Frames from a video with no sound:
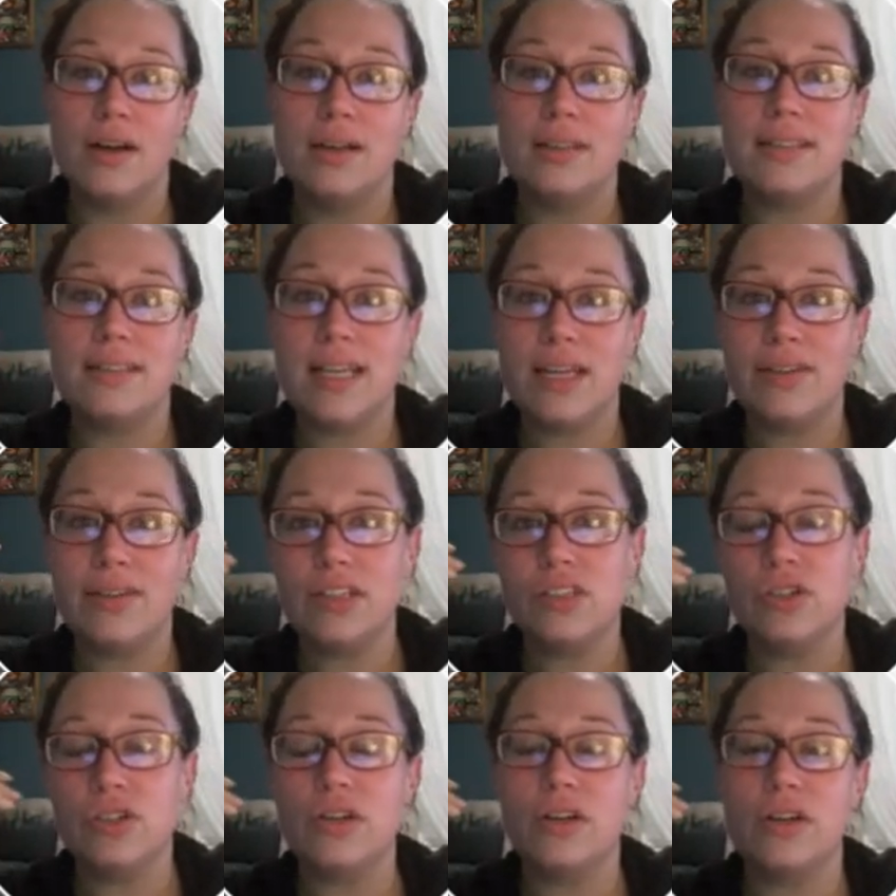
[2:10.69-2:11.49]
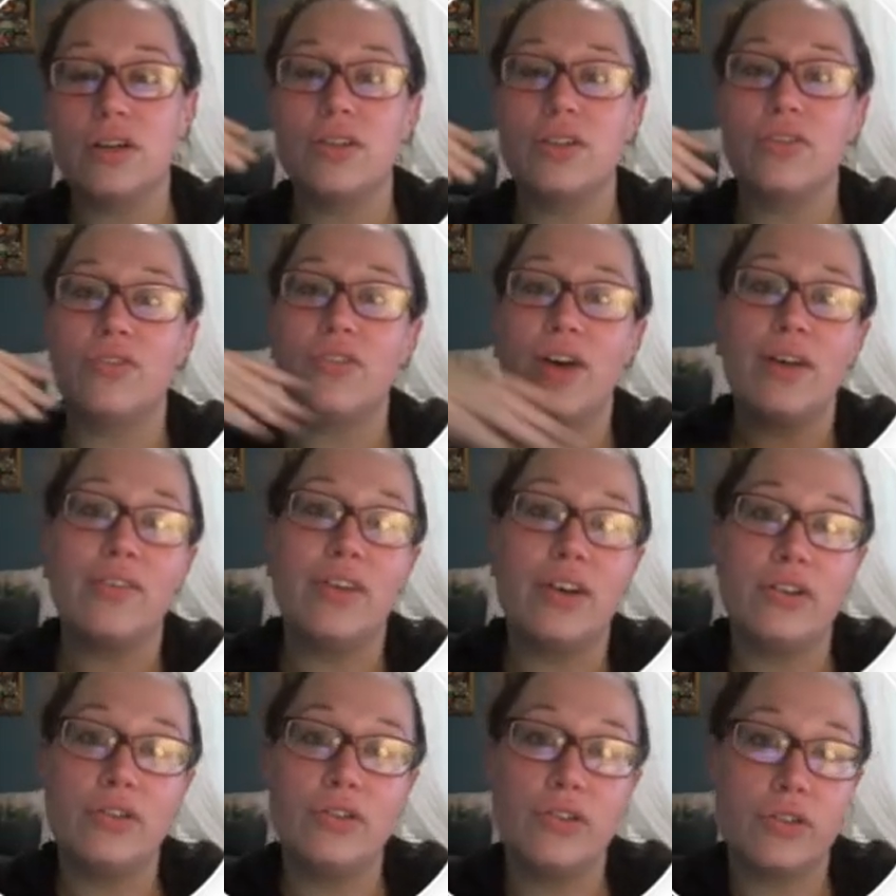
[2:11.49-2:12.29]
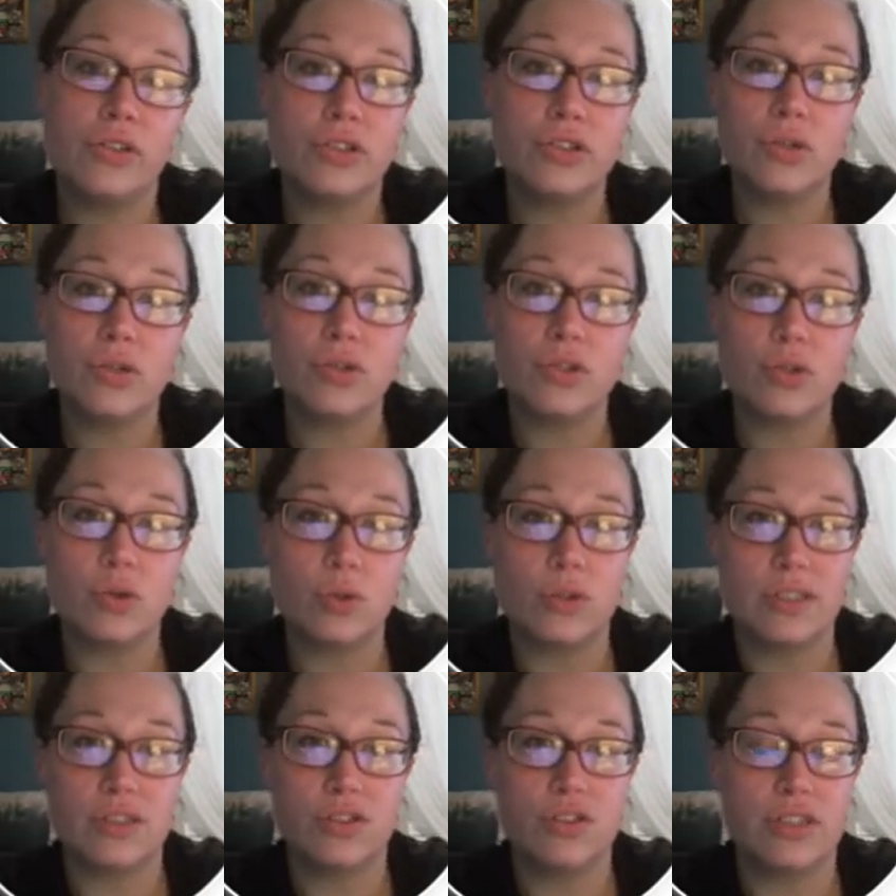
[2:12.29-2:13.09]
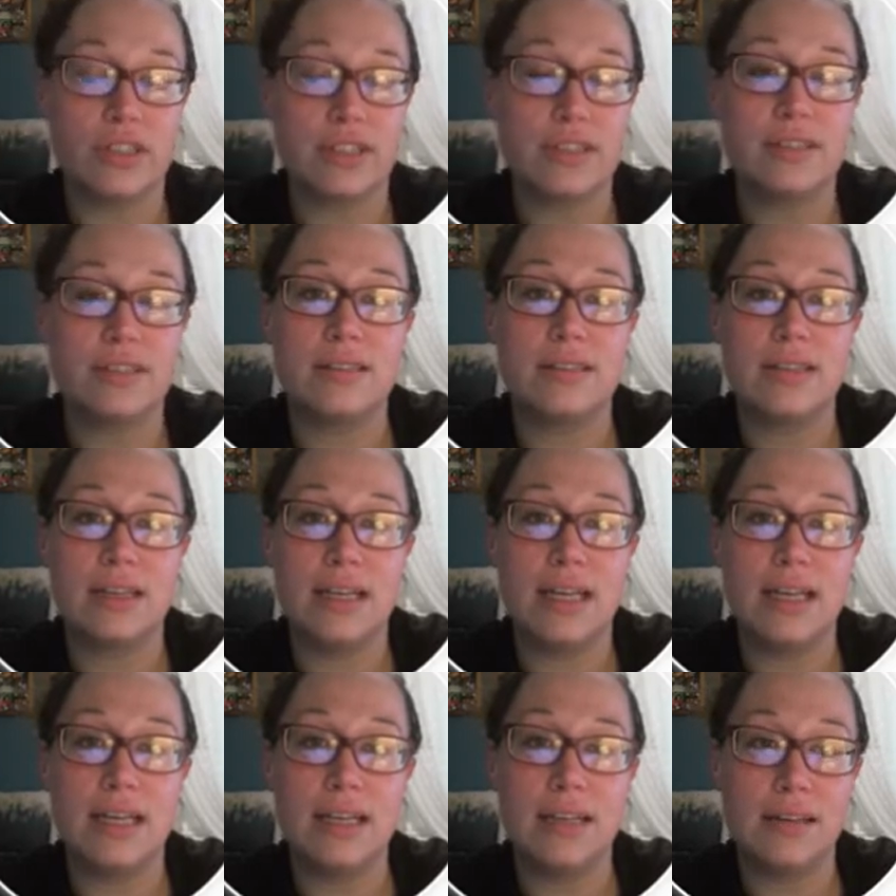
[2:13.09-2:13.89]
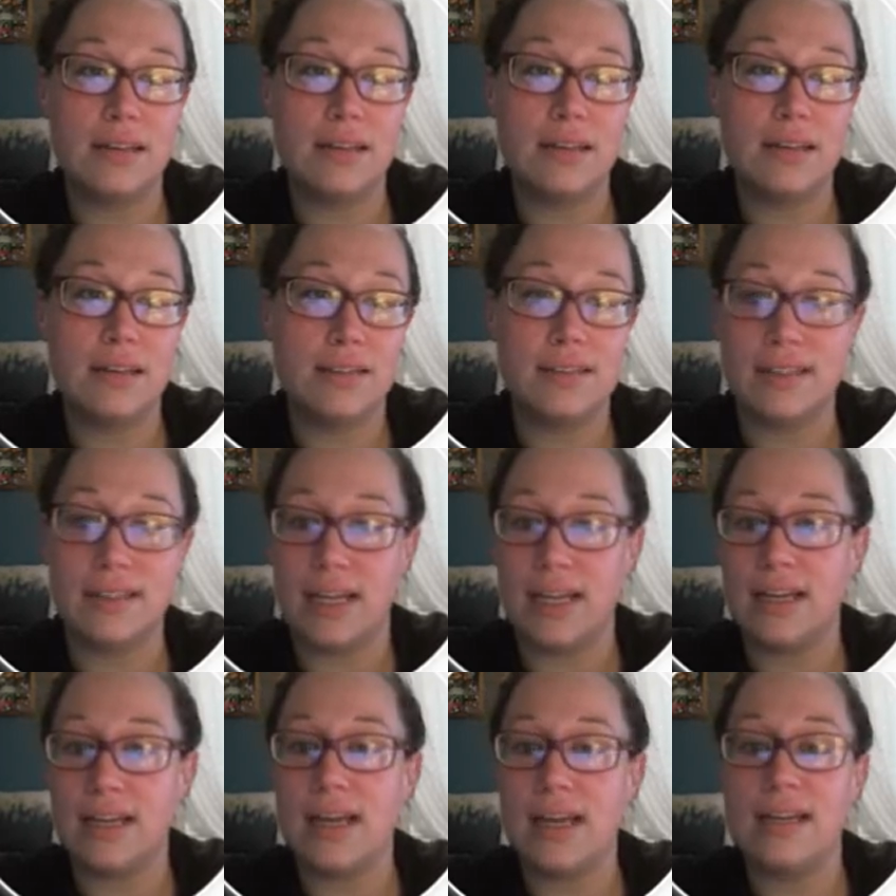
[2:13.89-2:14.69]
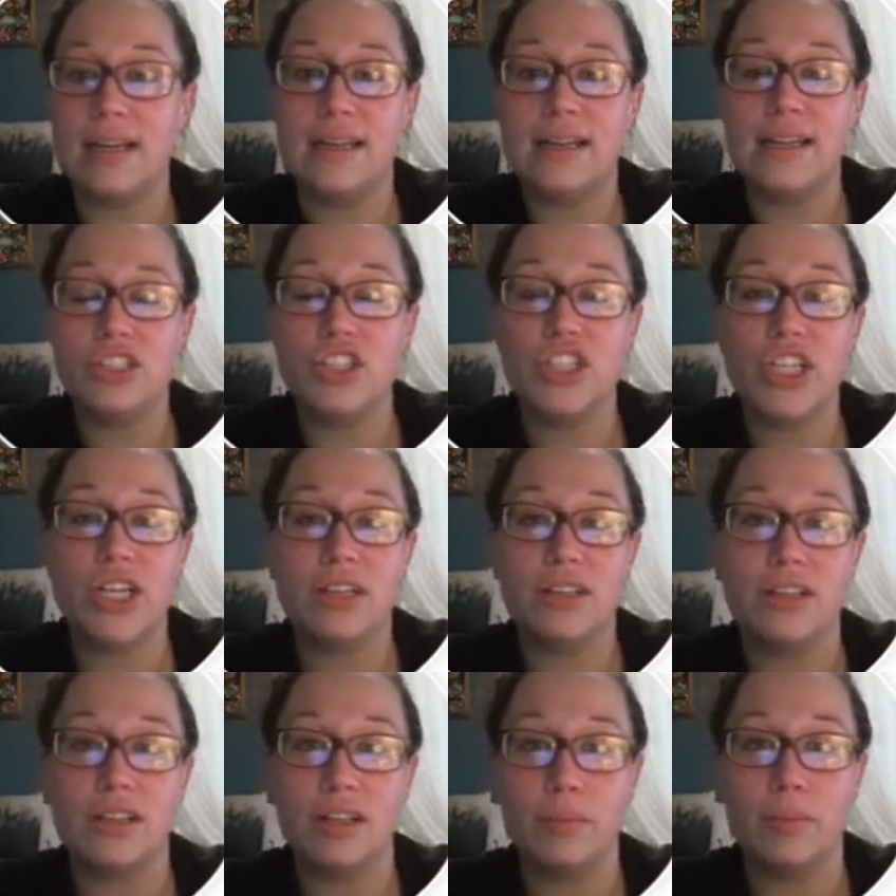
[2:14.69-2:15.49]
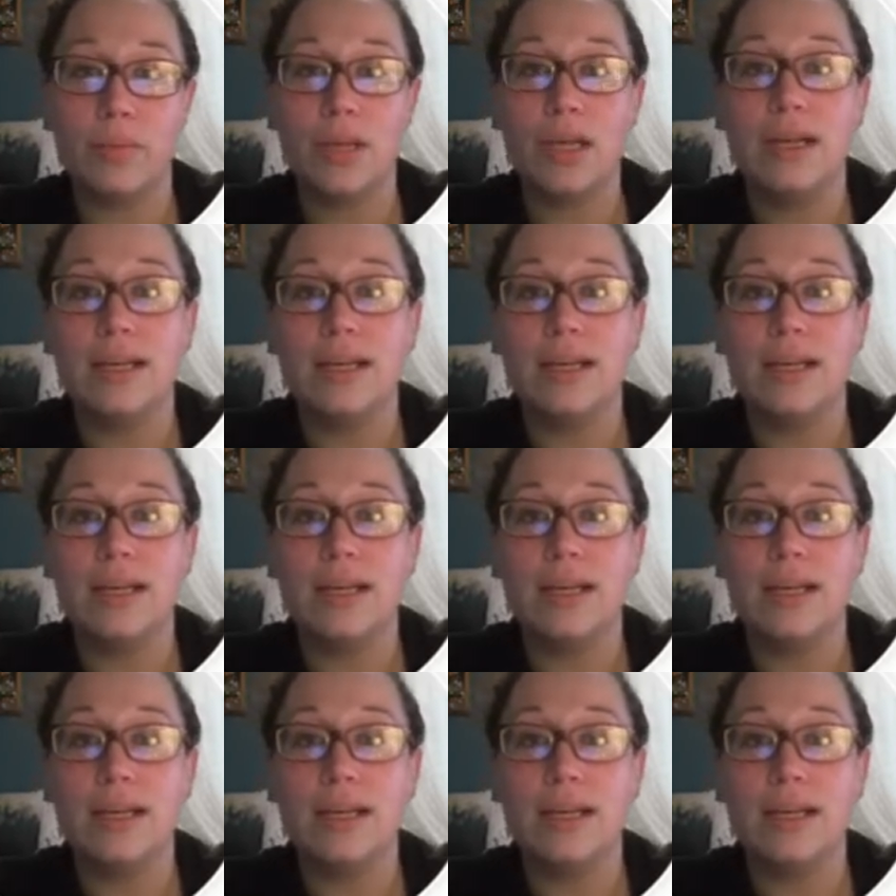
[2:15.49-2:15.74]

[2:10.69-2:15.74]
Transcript: David took the 500 or so school districts in the state and he shaded them.